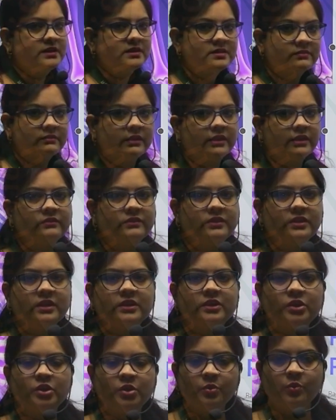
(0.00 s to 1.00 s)
one of the
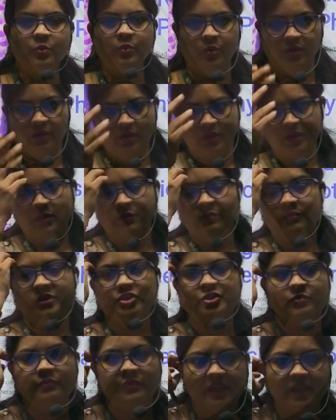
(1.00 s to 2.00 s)
tool
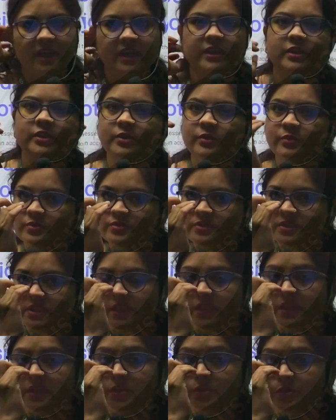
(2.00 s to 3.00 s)
which we are
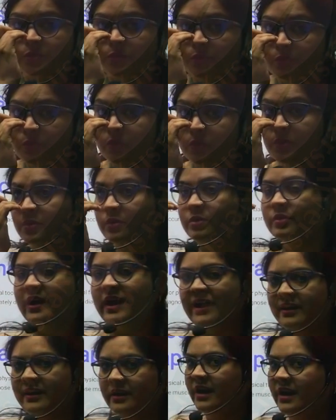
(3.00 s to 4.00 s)
using to
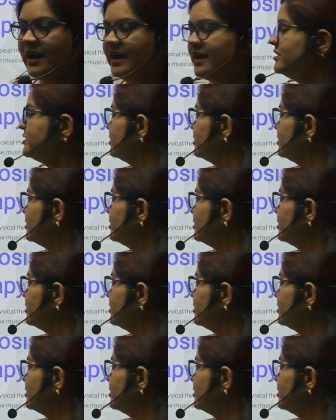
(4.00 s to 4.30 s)
analyze or